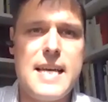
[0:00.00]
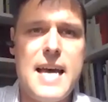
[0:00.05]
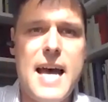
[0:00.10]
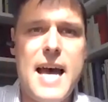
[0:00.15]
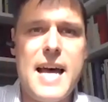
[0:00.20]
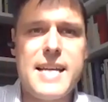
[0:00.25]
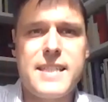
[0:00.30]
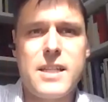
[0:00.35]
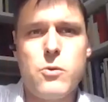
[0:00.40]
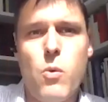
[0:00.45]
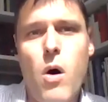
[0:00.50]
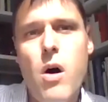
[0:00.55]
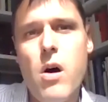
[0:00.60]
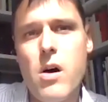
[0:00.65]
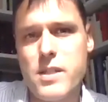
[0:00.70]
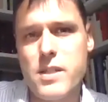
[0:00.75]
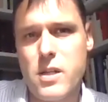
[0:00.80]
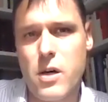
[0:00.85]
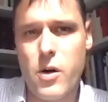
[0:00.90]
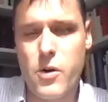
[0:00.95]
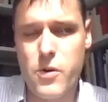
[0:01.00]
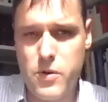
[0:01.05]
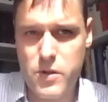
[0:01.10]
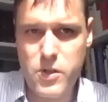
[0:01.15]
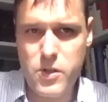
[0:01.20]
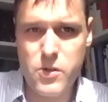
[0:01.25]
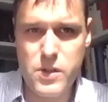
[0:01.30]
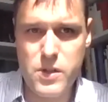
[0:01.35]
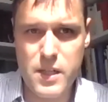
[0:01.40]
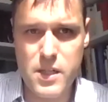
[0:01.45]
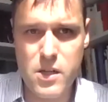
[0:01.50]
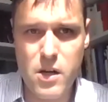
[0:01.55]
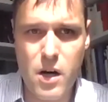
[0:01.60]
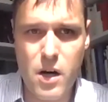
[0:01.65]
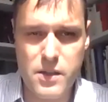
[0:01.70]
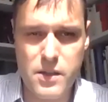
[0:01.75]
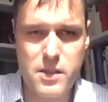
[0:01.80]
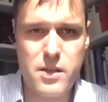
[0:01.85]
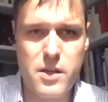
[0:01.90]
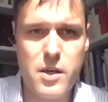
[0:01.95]
as it was, or you did
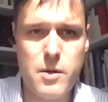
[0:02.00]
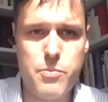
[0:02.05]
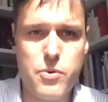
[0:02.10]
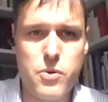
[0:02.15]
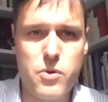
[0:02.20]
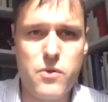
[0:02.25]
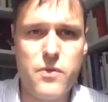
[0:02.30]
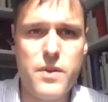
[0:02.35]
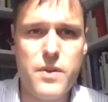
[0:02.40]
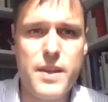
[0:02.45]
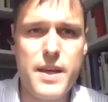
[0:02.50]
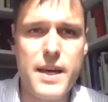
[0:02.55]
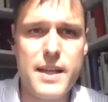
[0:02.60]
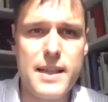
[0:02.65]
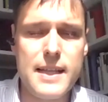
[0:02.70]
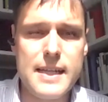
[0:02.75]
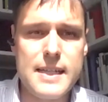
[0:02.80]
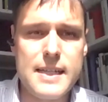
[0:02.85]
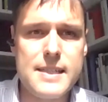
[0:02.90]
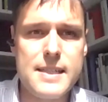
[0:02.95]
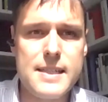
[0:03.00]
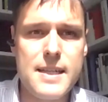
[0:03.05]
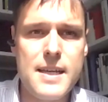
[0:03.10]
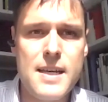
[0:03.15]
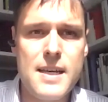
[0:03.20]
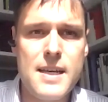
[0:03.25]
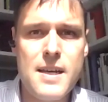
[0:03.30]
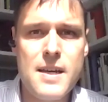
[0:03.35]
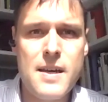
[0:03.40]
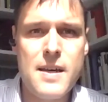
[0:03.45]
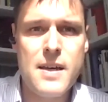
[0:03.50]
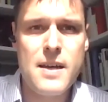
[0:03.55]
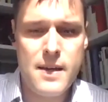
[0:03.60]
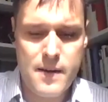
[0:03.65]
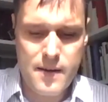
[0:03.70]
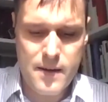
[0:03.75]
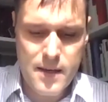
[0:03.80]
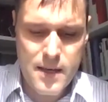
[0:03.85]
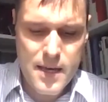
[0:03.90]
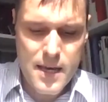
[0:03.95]
not approve that list.
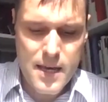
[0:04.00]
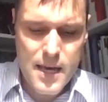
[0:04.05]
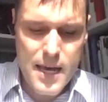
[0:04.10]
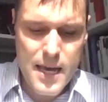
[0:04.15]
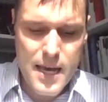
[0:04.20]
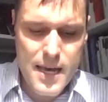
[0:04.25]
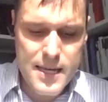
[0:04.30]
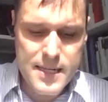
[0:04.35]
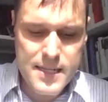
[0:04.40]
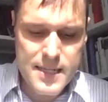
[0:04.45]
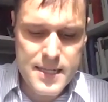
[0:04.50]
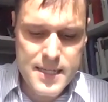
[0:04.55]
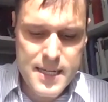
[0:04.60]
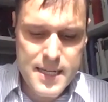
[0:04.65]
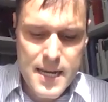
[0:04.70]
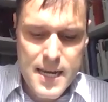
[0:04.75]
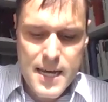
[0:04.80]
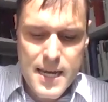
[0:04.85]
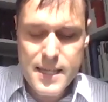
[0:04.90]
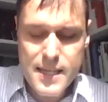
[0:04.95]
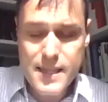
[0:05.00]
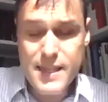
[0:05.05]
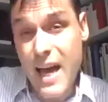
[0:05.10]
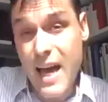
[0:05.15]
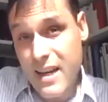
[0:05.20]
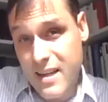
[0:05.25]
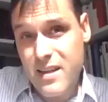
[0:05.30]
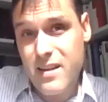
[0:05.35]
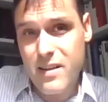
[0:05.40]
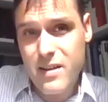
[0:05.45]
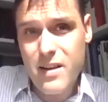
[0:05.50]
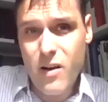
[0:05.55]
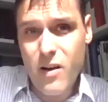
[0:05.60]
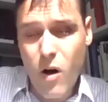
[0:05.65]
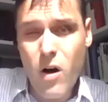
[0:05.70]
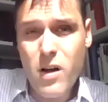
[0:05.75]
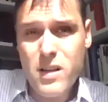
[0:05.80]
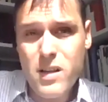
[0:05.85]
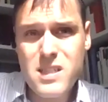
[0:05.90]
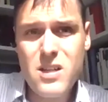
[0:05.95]
And that
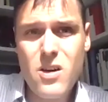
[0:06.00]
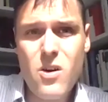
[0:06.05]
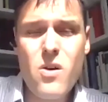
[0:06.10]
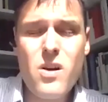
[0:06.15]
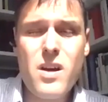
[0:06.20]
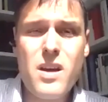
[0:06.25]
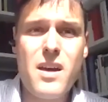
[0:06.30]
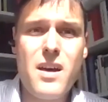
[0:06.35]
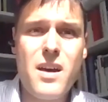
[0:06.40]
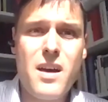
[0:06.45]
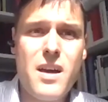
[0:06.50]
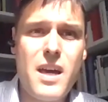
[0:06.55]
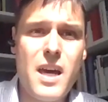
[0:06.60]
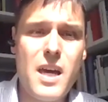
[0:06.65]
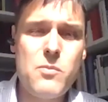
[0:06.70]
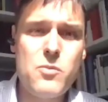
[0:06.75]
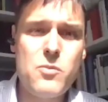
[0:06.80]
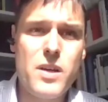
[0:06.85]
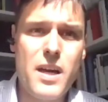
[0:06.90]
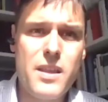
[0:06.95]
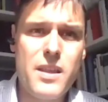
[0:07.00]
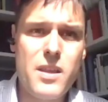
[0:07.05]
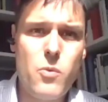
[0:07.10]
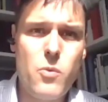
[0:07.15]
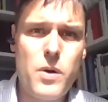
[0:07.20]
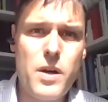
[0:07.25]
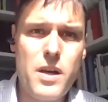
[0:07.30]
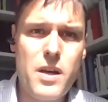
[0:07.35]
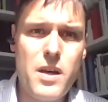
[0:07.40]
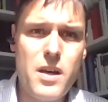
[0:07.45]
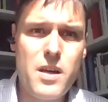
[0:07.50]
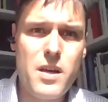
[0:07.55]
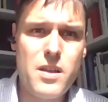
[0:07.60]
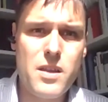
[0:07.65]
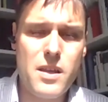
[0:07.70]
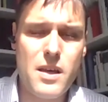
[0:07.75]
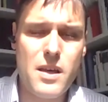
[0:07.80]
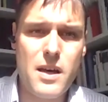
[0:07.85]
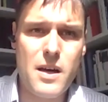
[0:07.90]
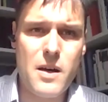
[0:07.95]
also came together with
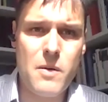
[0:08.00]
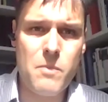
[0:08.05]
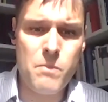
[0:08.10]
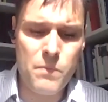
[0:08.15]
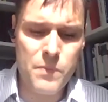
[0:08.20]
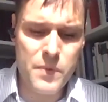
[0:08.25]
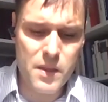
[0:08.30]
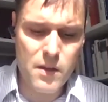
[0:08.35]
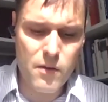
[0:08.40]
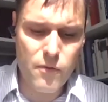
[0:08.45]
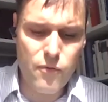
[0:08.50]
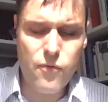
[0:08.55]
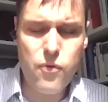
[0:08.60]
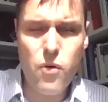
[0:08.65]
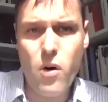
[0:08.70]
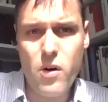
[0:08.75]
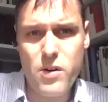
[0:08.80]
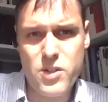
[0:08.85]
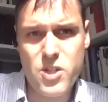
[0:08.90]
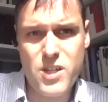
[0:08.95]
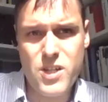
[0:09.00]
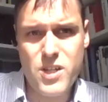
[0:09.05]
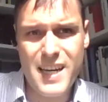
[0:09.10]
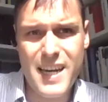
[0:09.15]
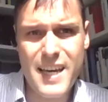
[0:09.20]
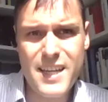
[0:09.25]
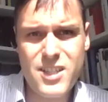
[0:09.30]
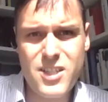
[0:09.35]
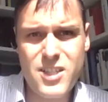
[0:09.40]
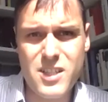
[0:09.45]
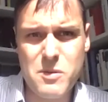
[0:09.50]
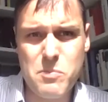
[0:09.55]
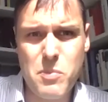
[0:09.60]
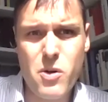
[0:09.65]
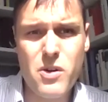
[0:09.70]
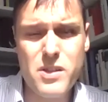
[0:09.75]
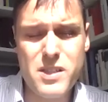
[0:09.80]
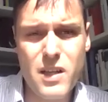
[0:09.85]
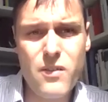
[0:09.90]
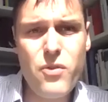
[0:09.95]
forged elections,
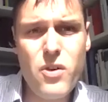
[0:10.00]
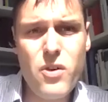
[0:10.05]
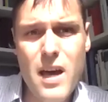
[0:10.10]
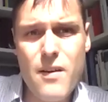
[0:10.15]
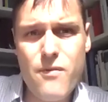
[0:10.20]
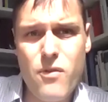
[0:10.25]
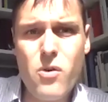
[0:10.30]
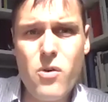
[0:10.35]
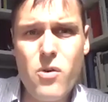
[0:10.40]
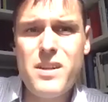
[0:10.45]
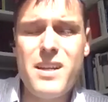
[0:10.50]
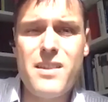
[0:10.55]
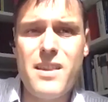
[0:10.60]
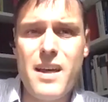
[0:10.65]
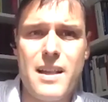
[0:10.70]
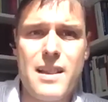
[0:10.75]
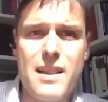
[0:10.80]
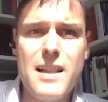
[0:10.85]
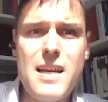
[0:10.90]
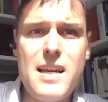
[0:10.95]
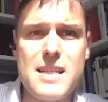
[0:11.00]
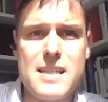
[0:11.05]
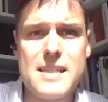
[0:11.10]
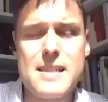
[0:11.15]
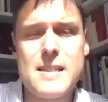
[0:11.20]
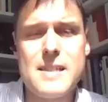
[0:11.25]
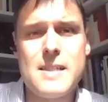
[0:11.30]
because if you have only that list,